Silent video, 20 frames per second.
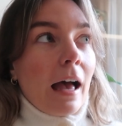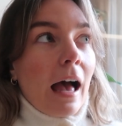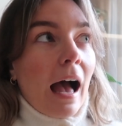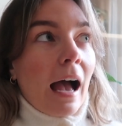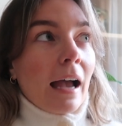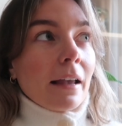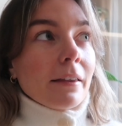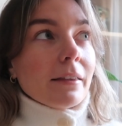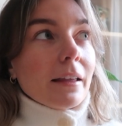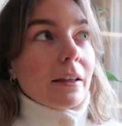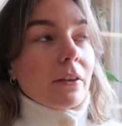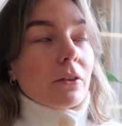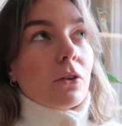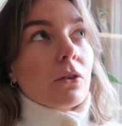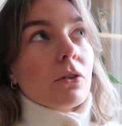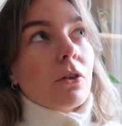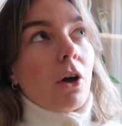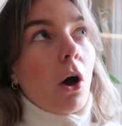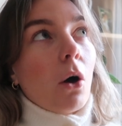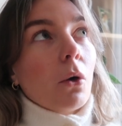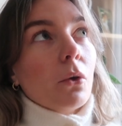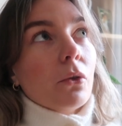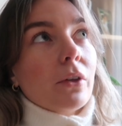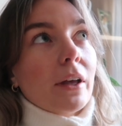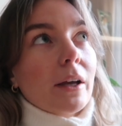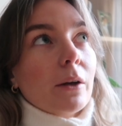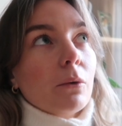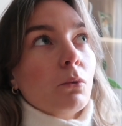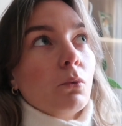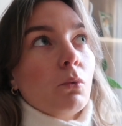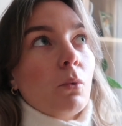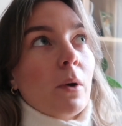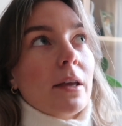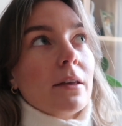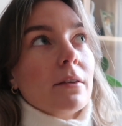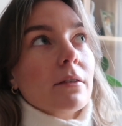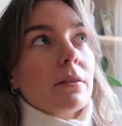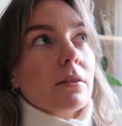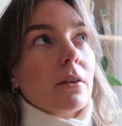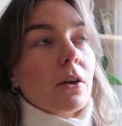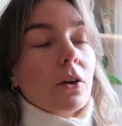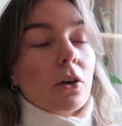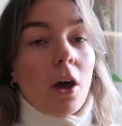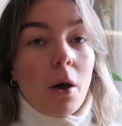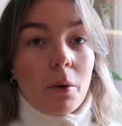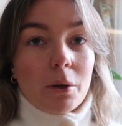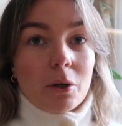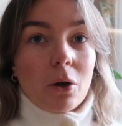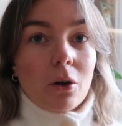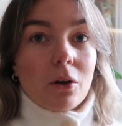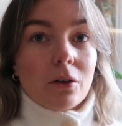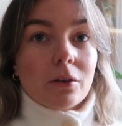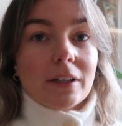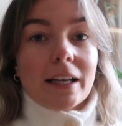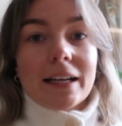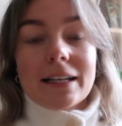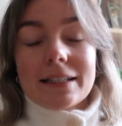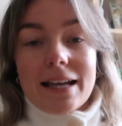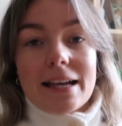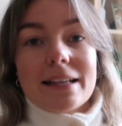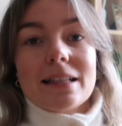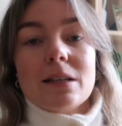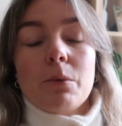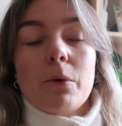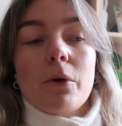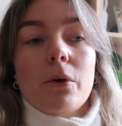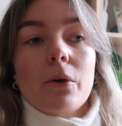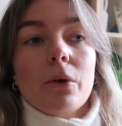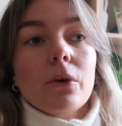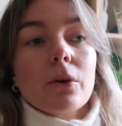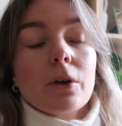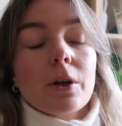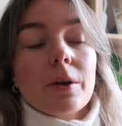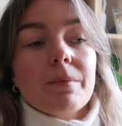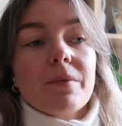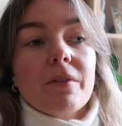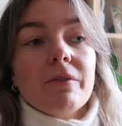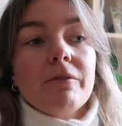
I think that the whole thing with going on like a daily walk